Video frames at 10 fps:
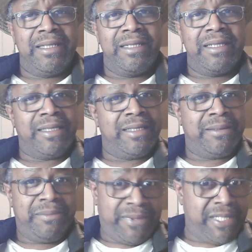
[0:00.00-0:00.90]

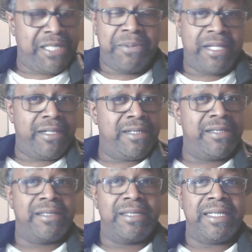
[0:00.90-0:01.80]
And just
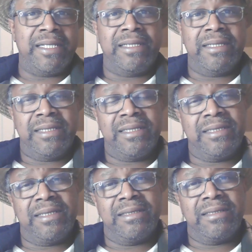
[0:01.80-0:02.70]
because
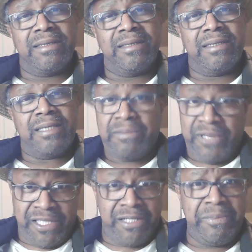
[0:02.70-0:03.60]
I'm
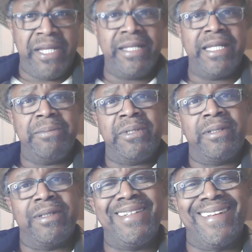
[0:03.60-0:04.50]
just a beekeeper.
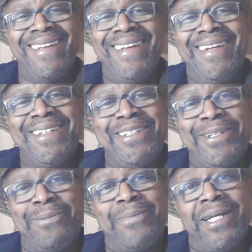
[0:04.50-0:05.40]

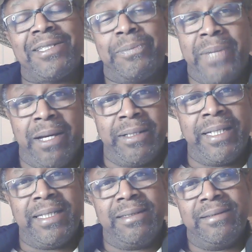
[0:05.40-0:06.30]
That's about
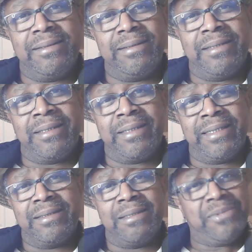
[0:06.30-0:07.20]
it. All
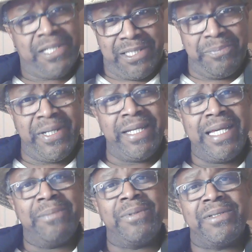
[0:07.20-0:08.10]
right, I'm just a
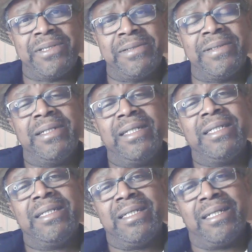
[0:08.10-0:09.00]
beekeeper. So
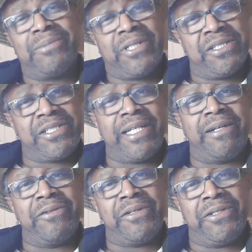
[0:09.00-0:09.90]
I'm going to share
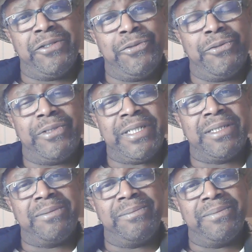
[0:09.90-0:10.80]
with you,
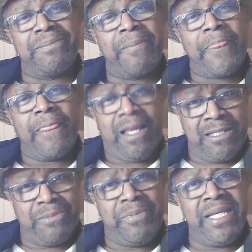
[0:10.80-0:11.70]
as
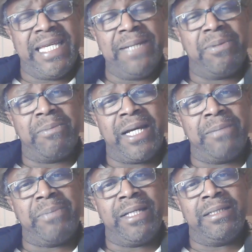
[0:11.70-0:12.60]
a beekeeper, my
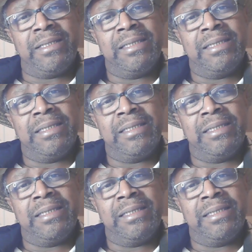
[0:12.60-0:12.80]
opinion,